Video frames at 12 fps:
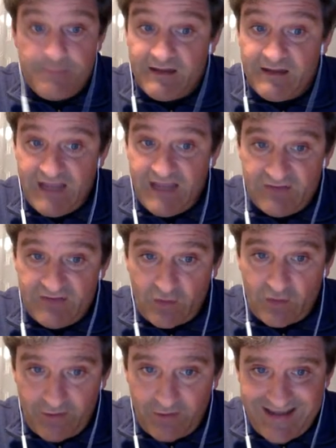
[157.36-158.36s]
David
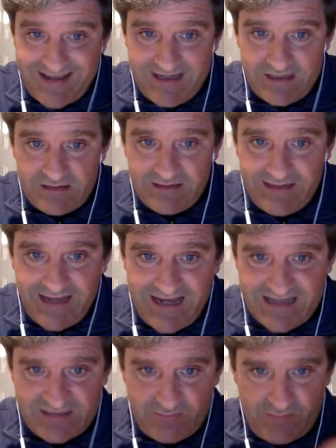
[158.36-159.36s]
Correia
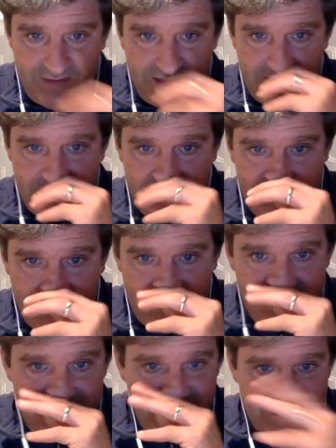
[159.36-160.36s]
hasn't been
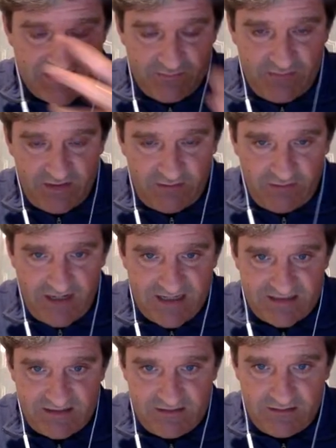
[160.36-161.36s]
uh, hasn't been
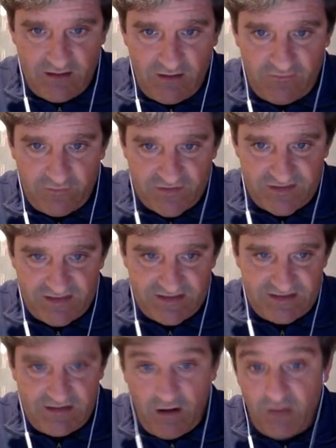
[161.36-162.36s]
arrested. All four
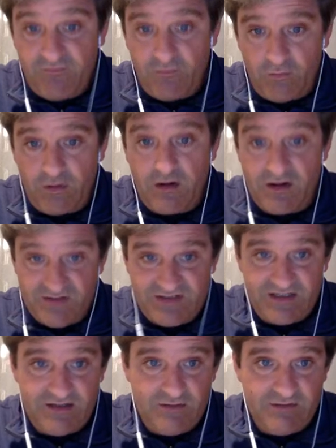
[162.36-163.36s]
citizen, all four are
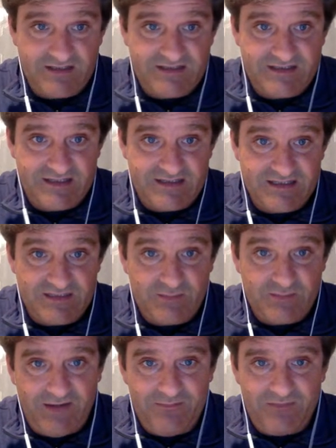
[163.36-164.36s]
U.S. citizens.
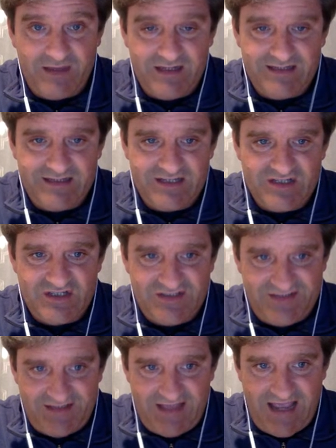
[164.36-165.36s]
But in
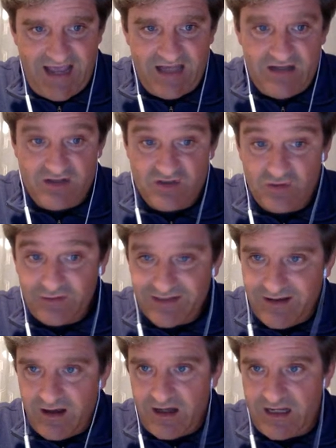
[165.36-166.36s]
addition to that,
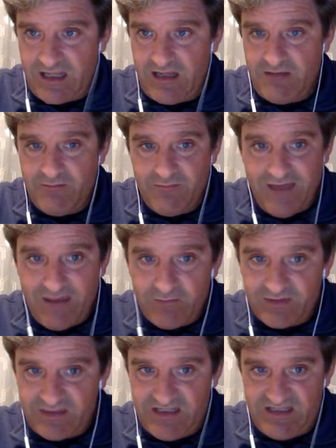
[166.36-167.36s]
Giuliani met
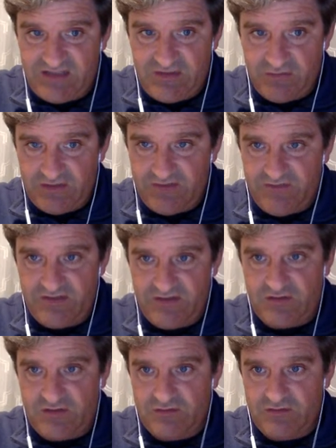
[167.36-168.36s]
with these two
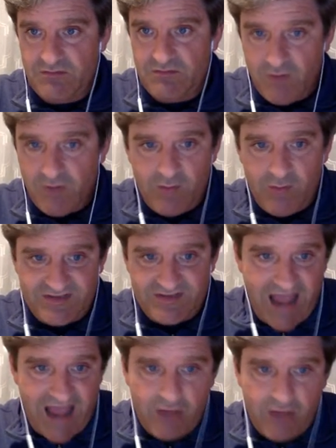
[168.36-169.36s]
individuals moments,
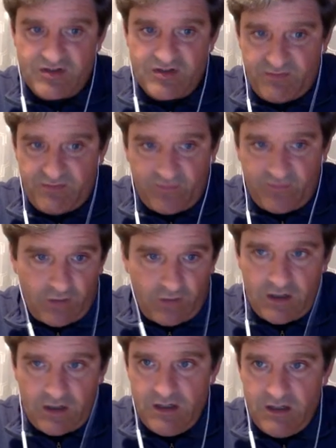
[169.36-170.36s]
hours
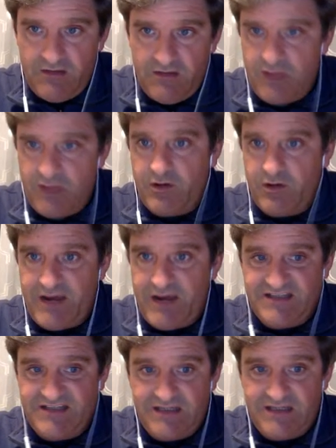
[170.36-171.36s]
before they were
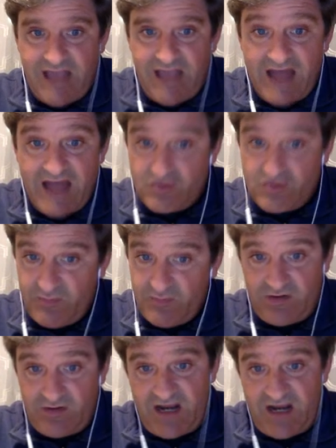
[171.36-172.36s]
arrested at Trump
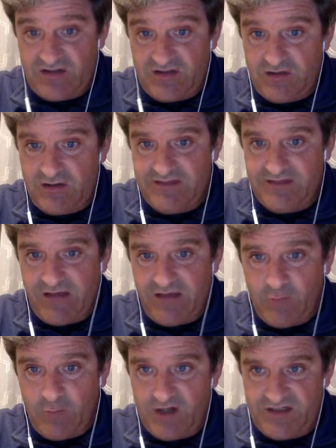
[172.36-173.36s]
International Hotel
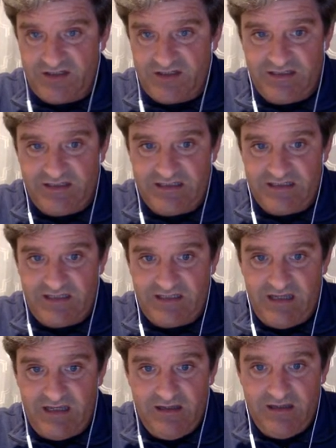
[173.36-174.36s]
in Washington
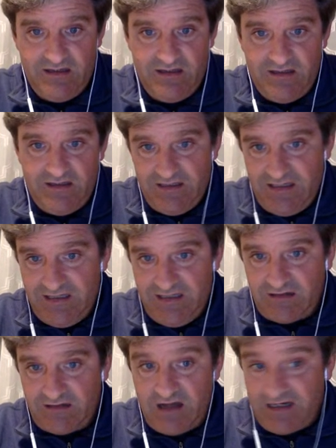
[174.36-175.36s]
D.C. He
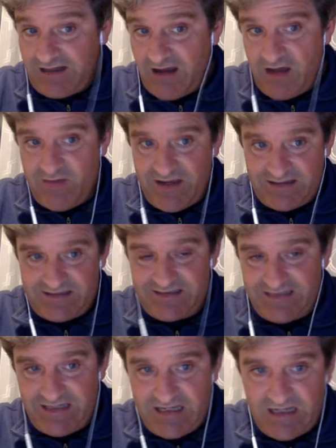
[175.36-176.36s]
declined to comment to
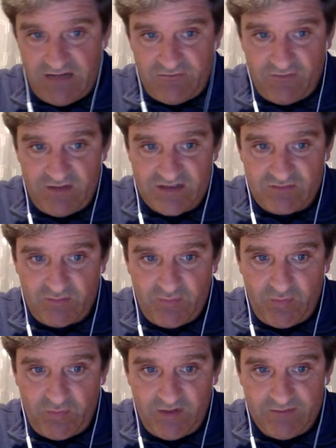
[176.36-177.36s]
CNN for this
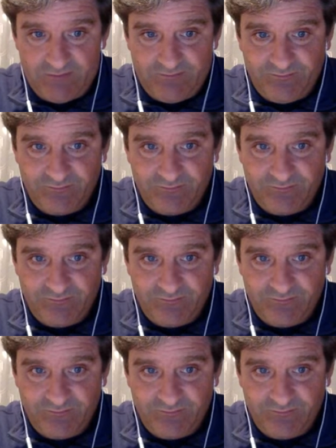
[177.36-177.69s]
report.